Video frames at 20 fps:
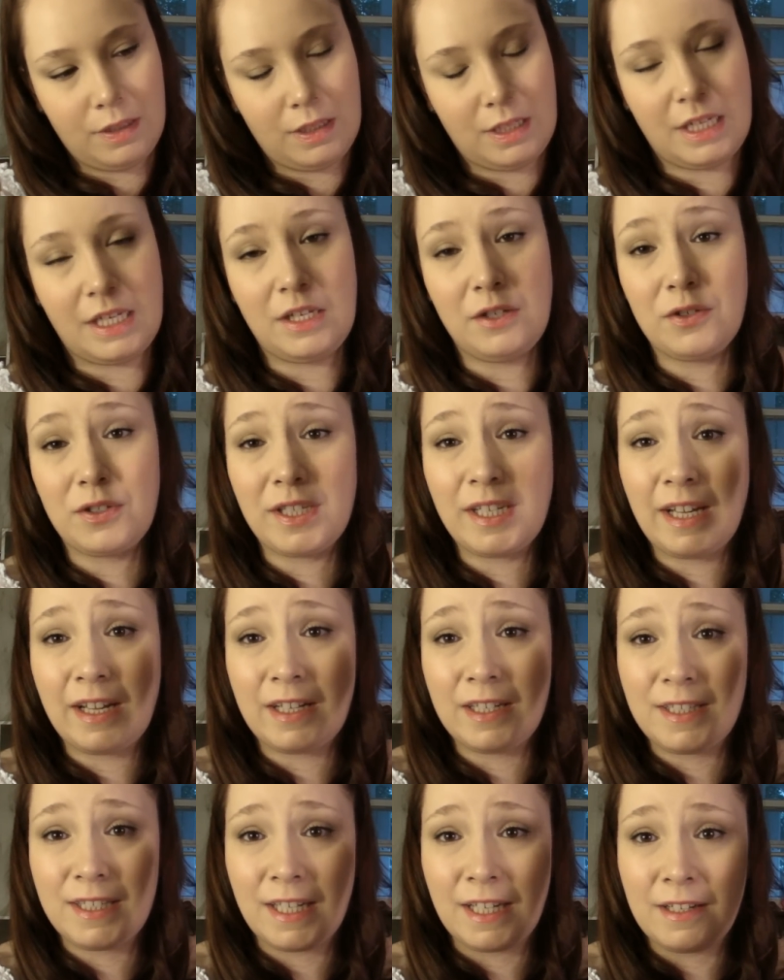They usually
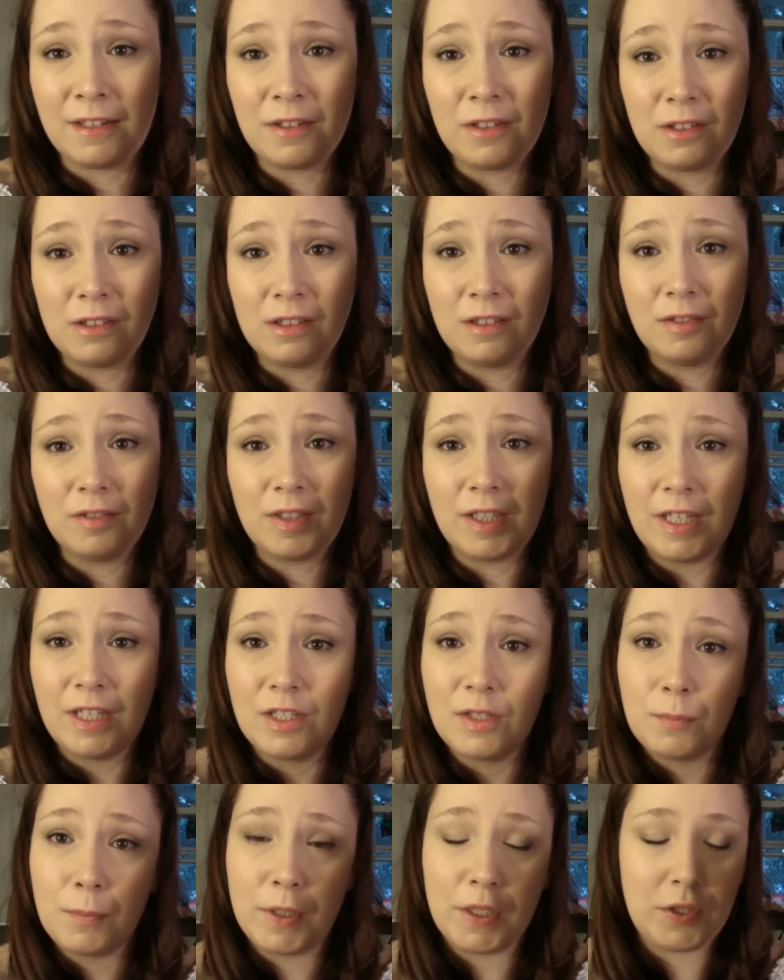had a title,
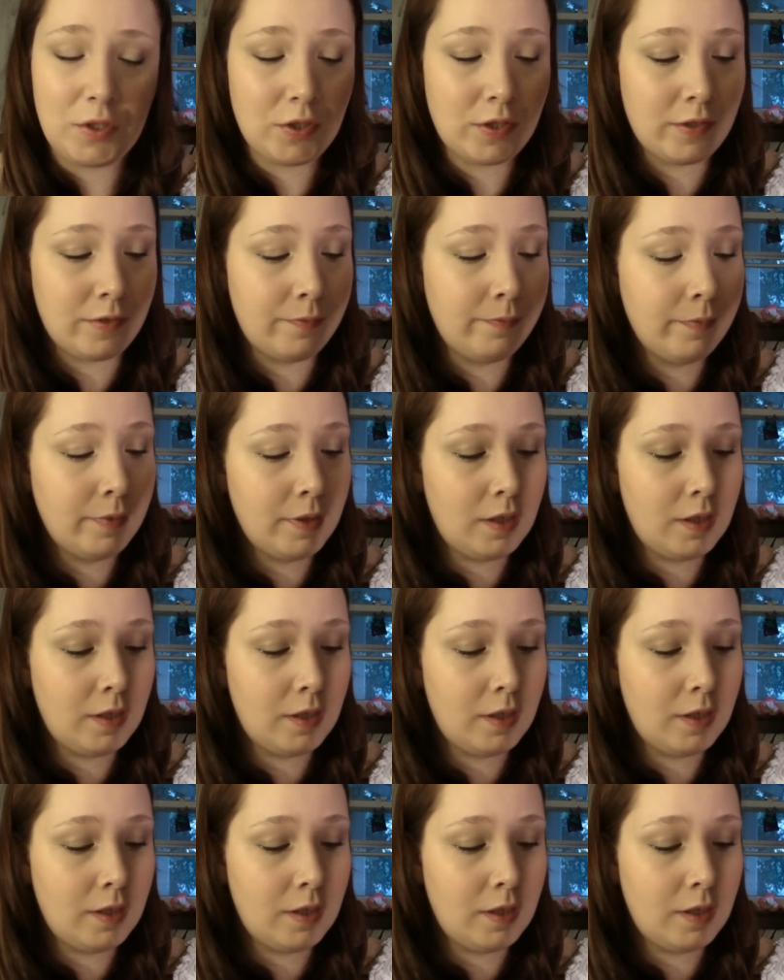each picture.